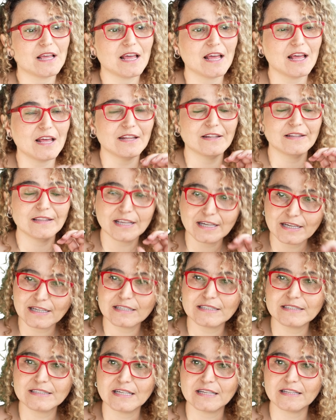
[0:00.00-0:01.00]
And like
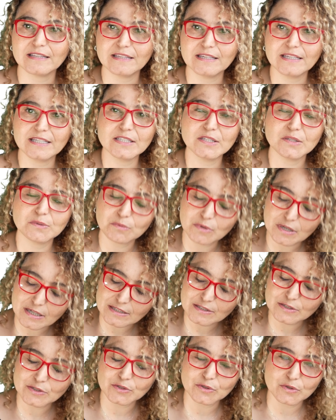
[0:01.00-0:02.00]
I said, these
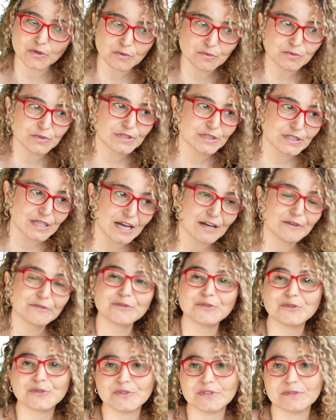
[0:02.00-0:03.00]
ones you always
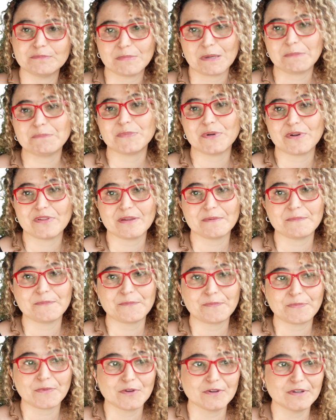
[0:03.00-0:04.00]
have to remember them,
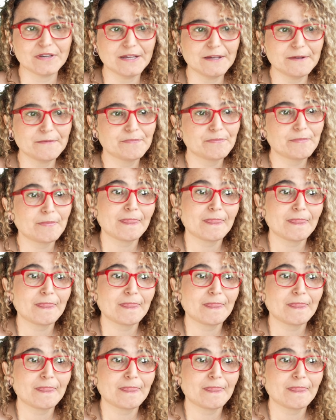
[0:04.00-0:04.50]
okay?